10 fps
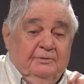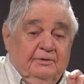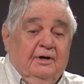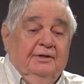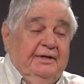
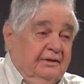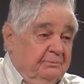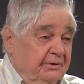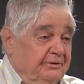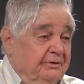contact the
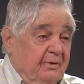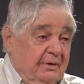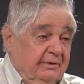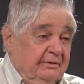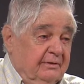police
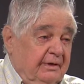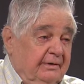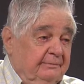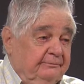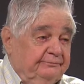department, all right,